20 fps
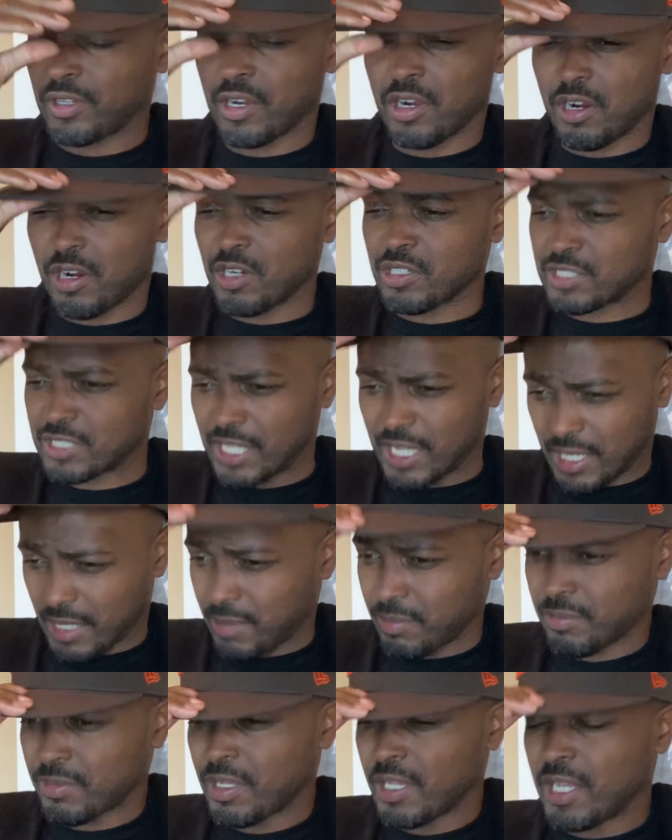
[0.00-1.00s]
a hard
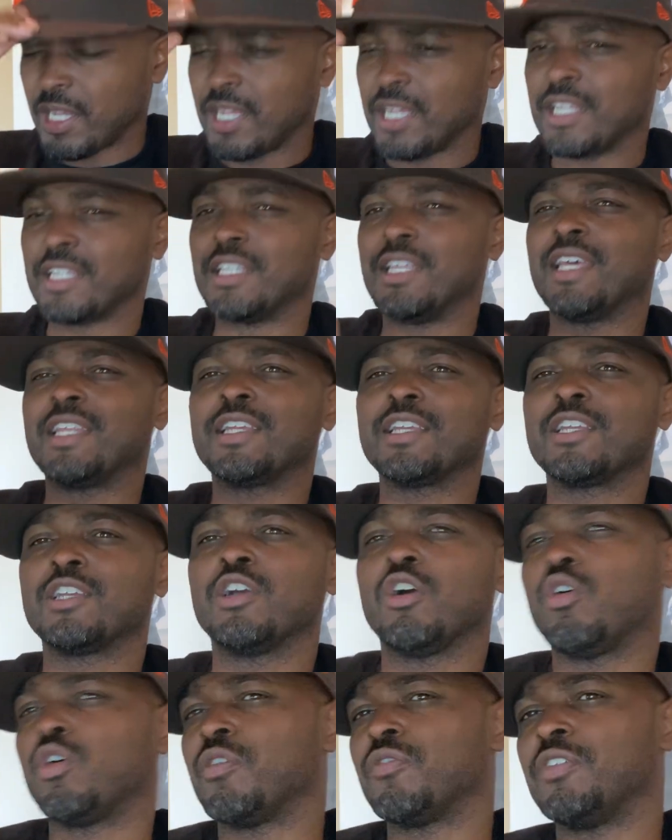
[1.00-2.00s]
time letting
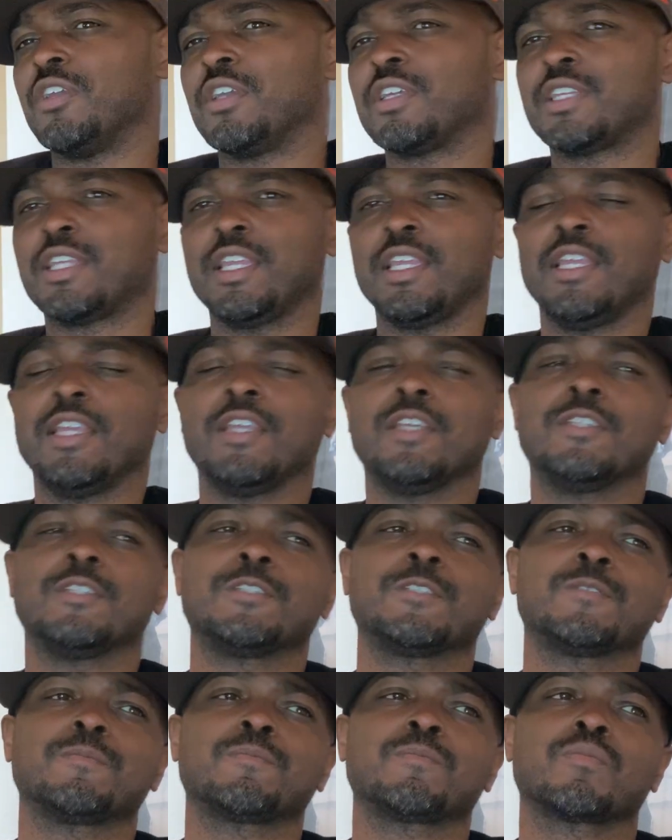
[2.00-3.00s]
go of their kids